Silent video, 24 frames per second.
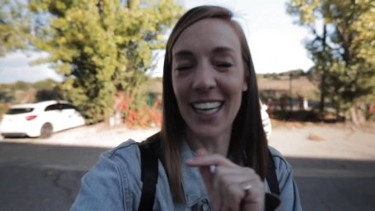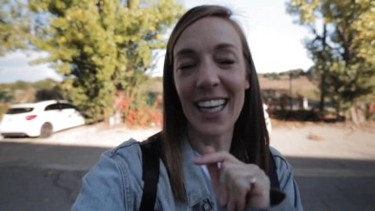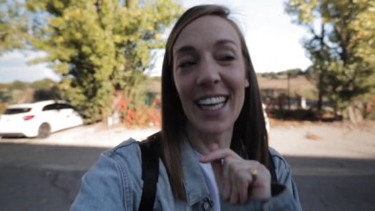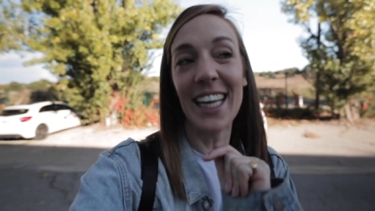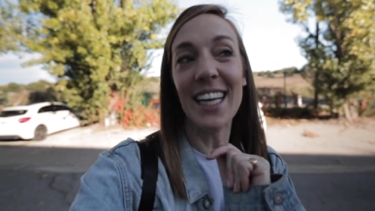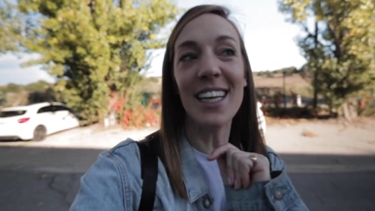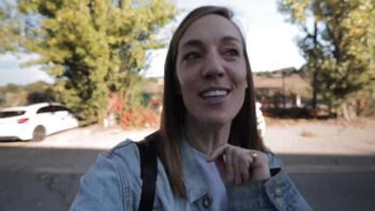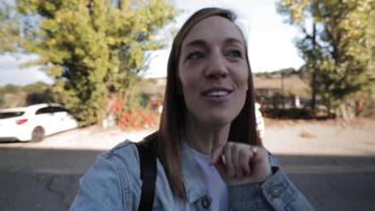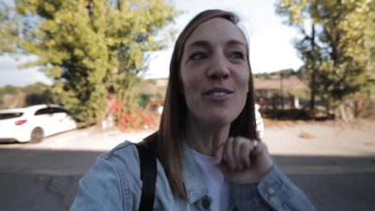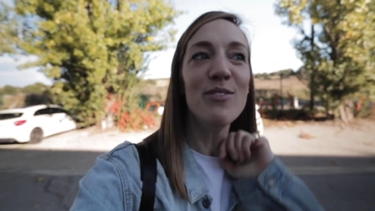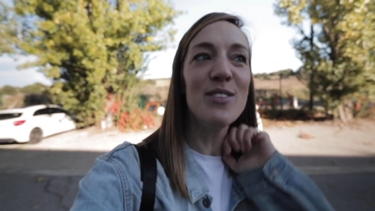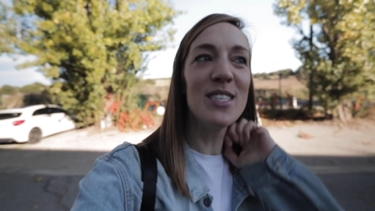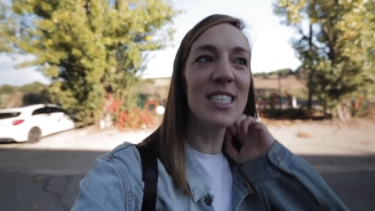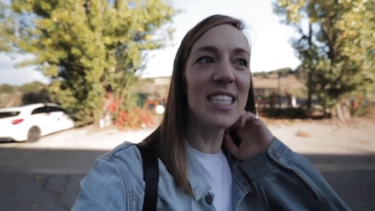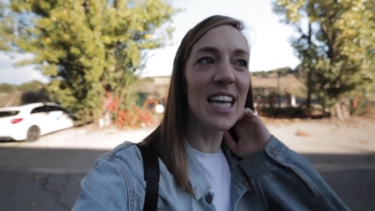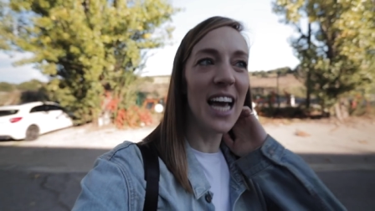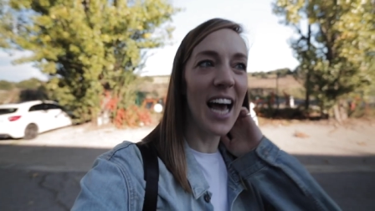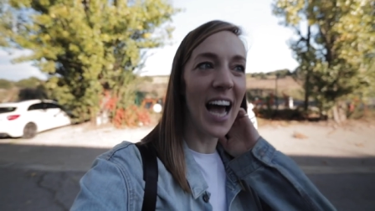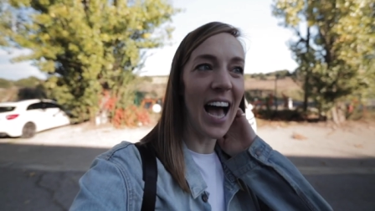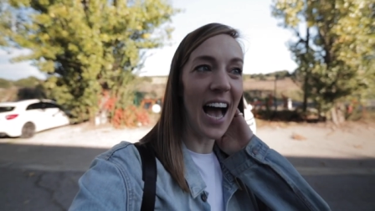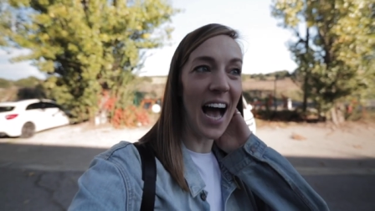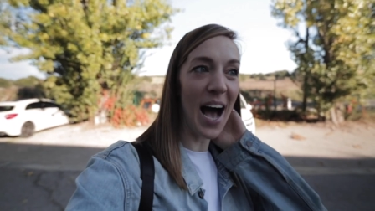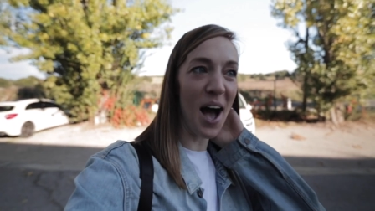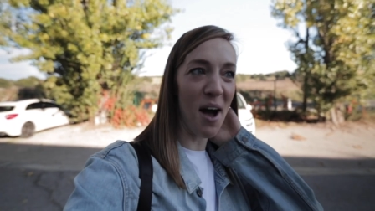lives.
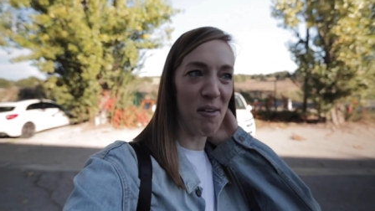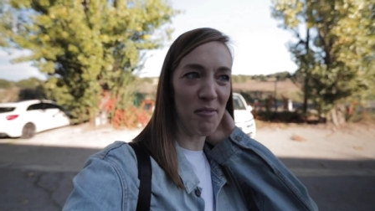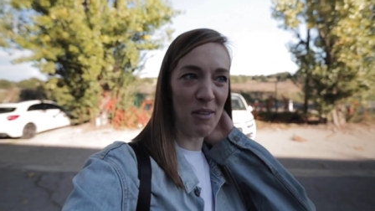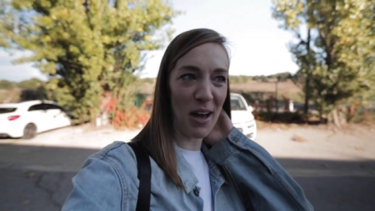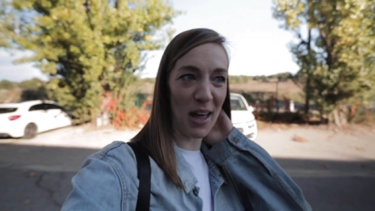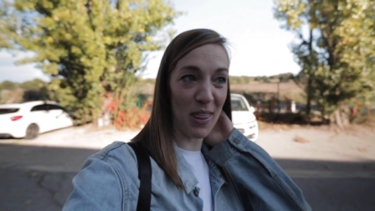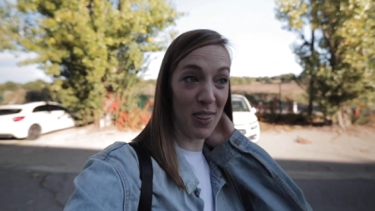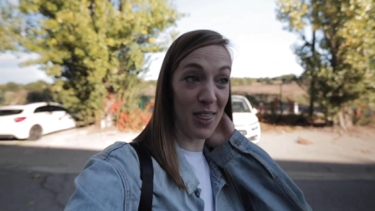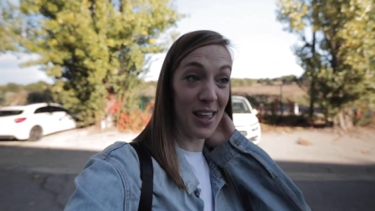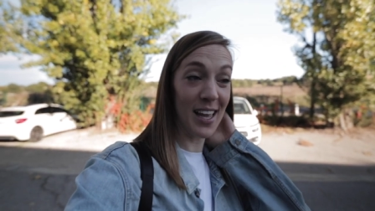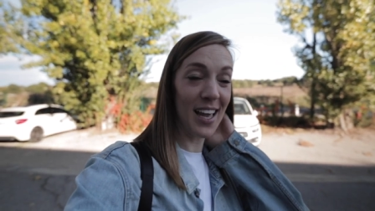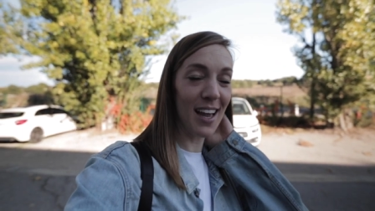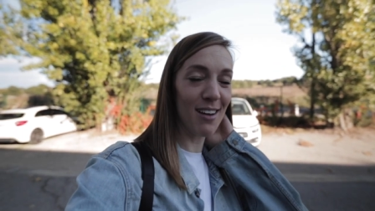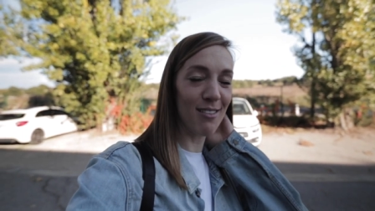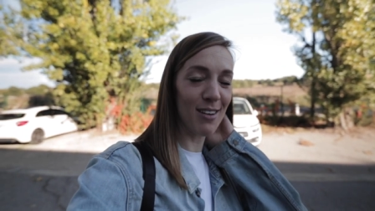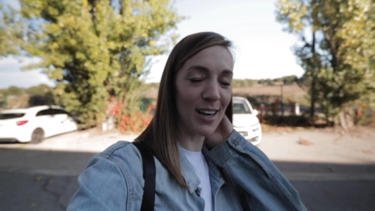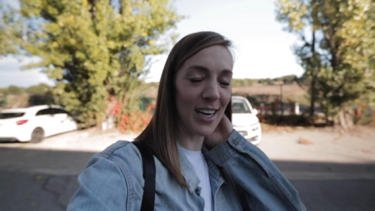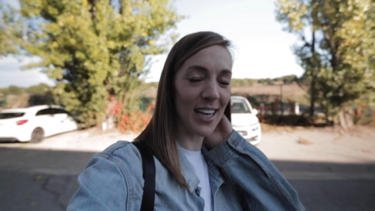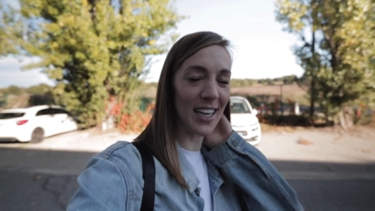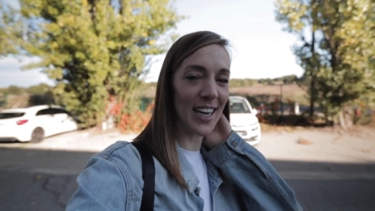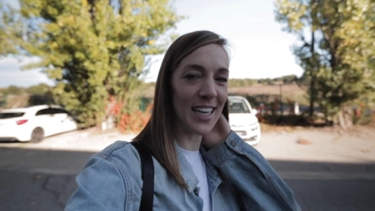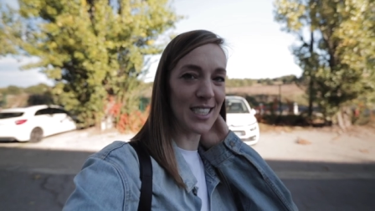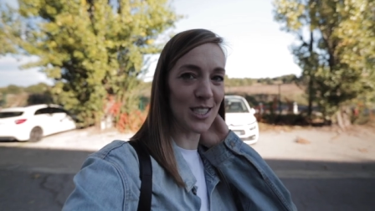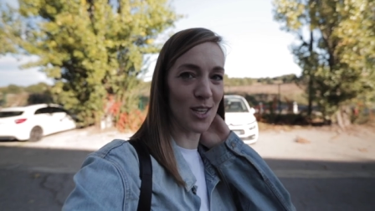Um, I think I
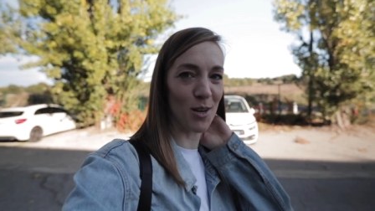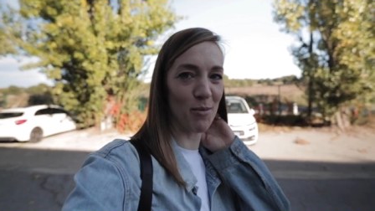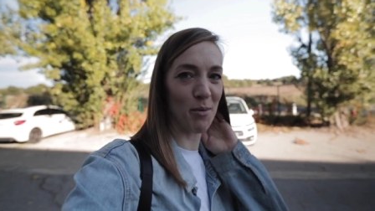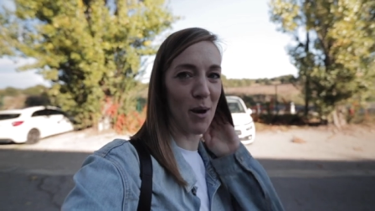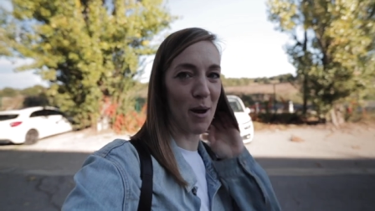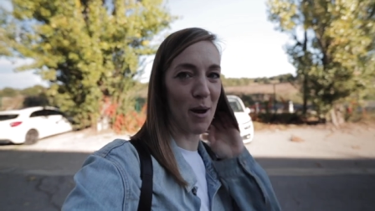recognize her